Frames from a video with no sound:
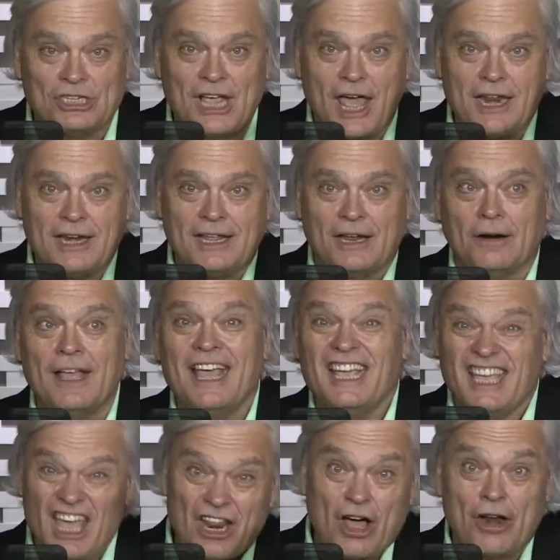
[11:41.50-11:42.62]
Shannon here.
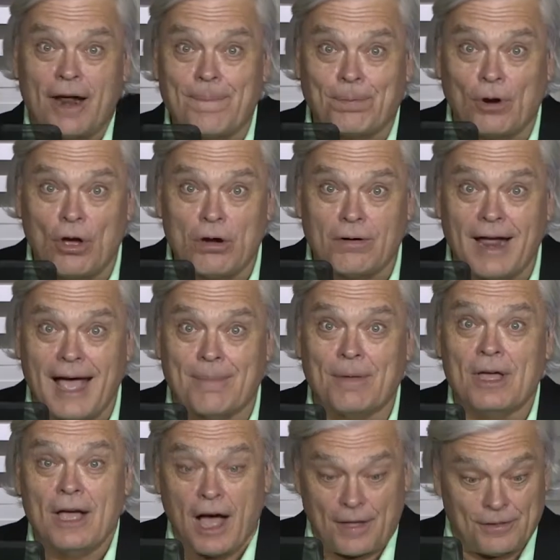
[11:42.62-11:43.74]
Get on our program.
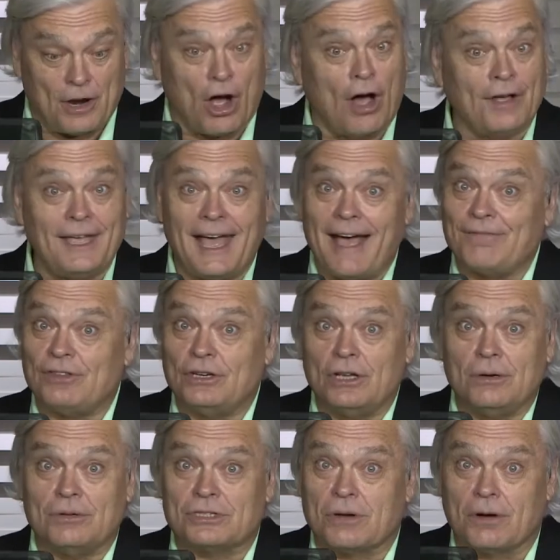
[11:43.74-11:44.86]
On there, all you have to
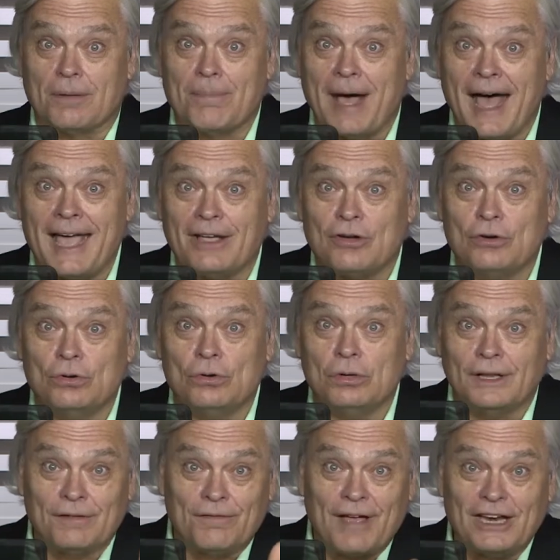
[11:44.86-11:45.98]
do is go to
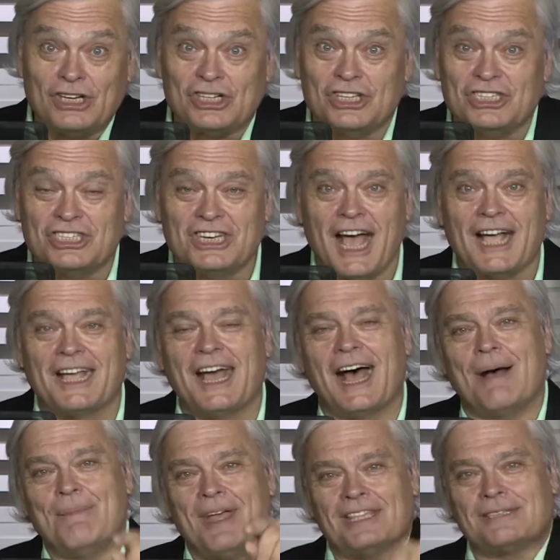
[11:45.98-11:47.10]

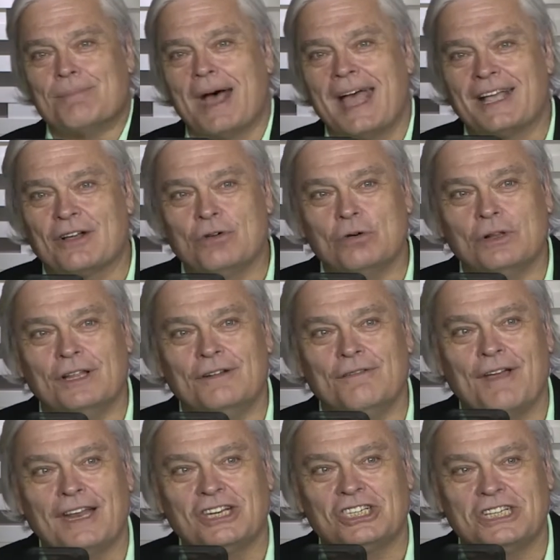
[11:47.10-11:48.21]
mycoolinventions.com. That's
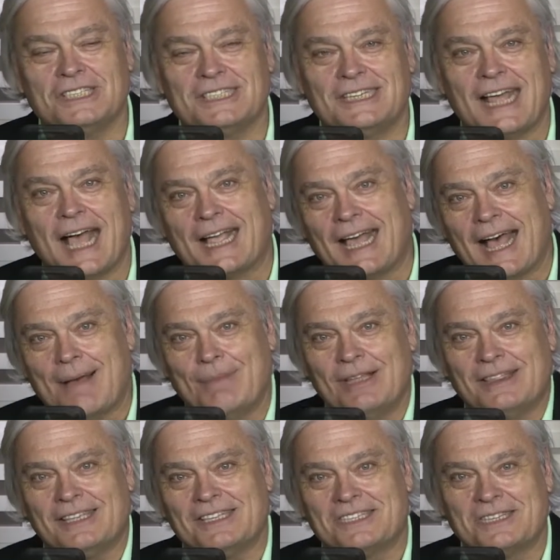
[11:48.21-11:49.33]
mycoolinventions.com.
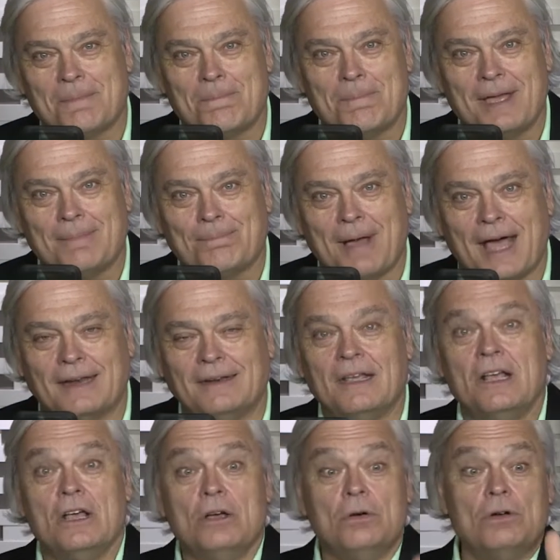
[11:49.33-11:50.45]
Hit the submit button.
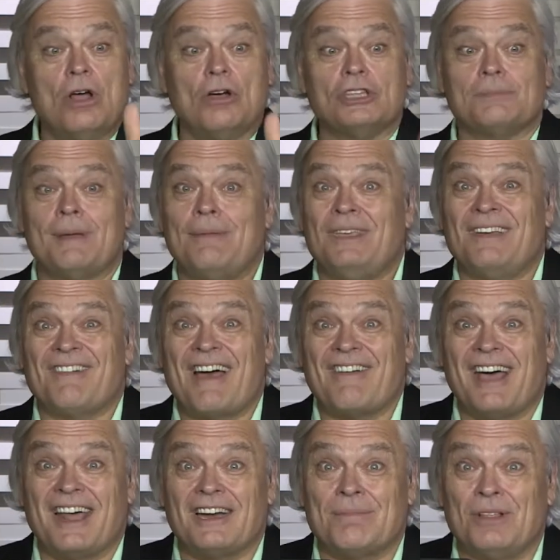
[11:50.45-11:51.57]
Who knows? Maybe you've
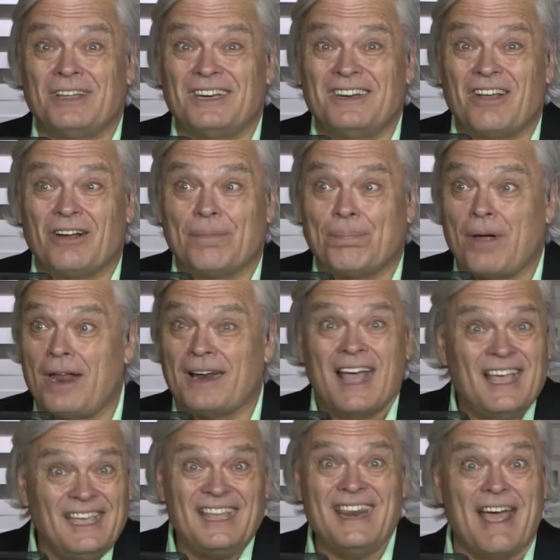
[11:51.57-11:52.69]
got a hundred million dollar
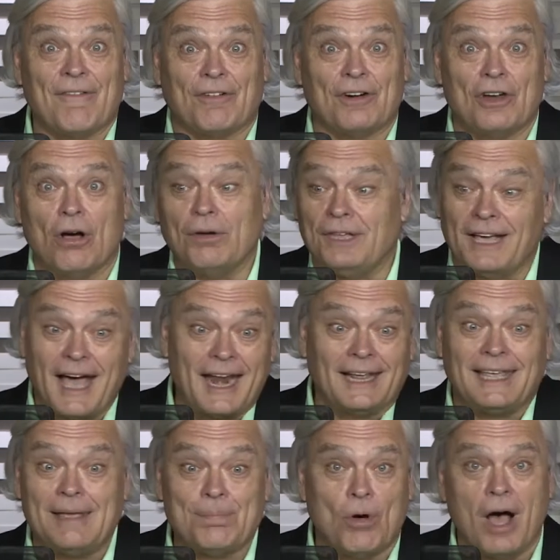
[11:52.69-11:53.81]
product. You never know. You got to
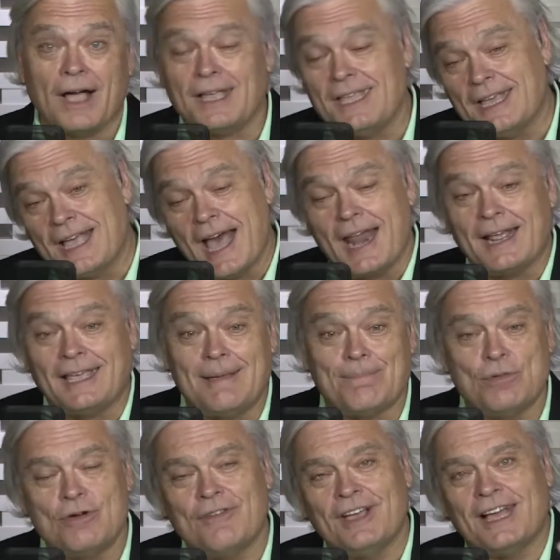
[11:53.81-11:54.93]
keep walking. You got to keep
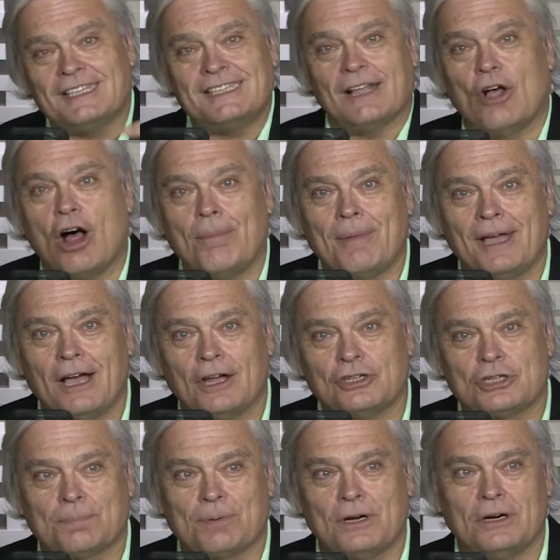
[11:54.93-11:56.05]
moving. I tell all my
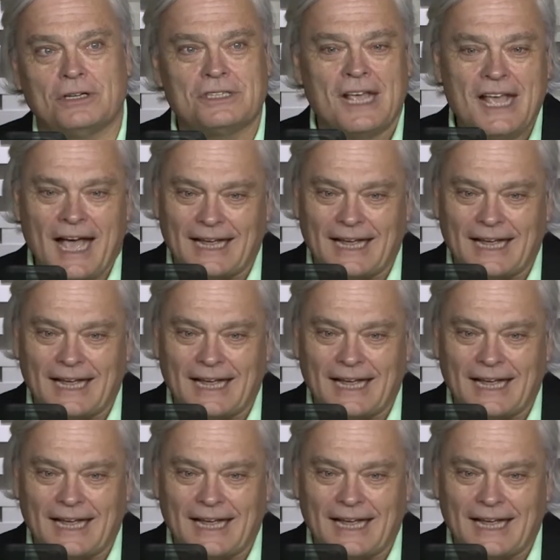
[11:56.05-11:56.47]
entrepreneurs.